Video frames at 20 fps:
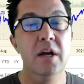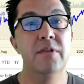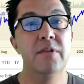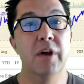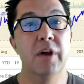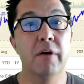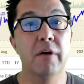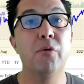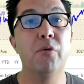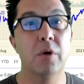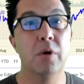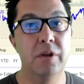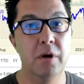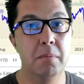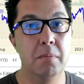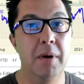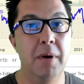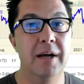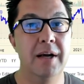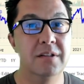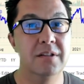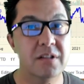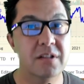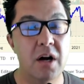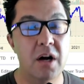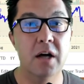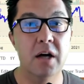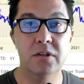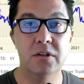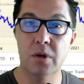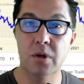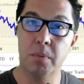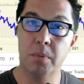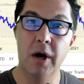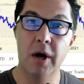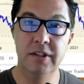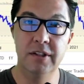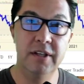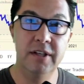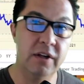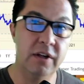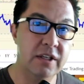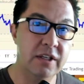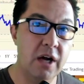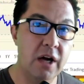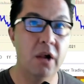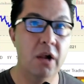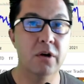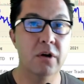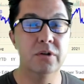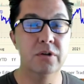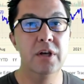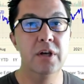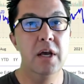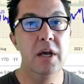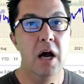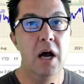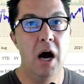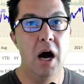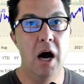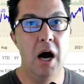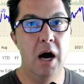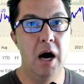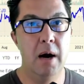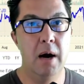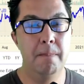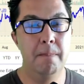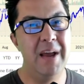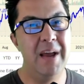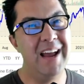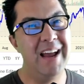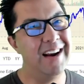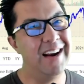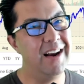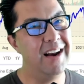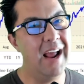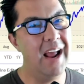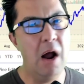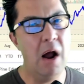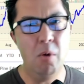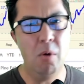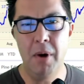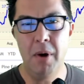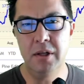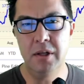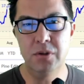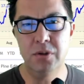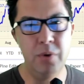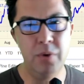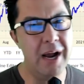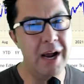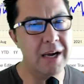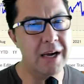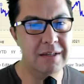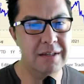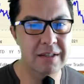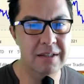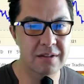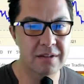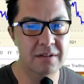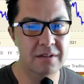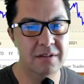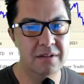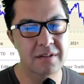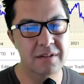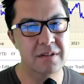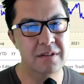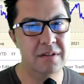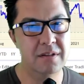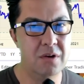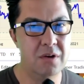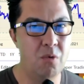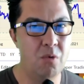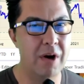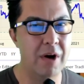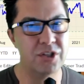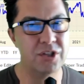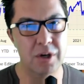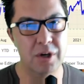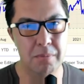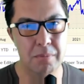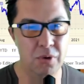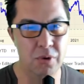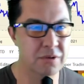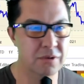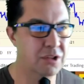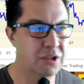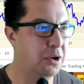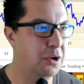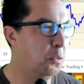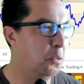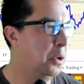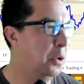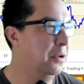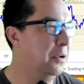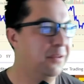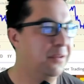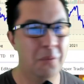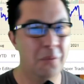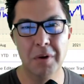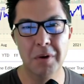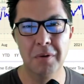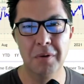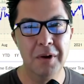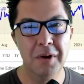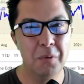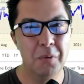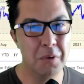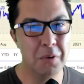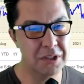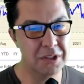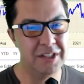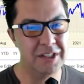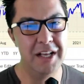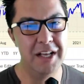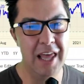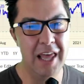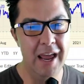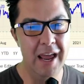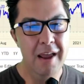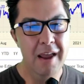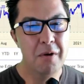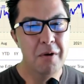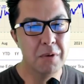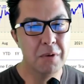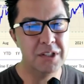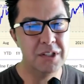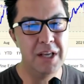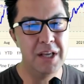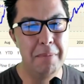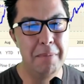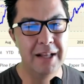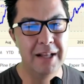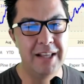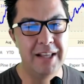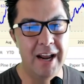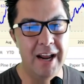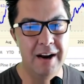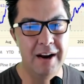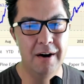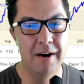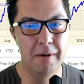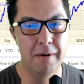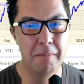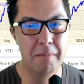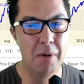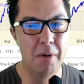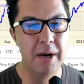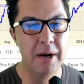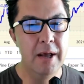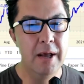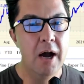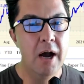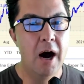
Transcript: Therefore, they're buying stocks. They're probably selling dollars. And how bonds react is questionable. So we'll see about that here in a moment.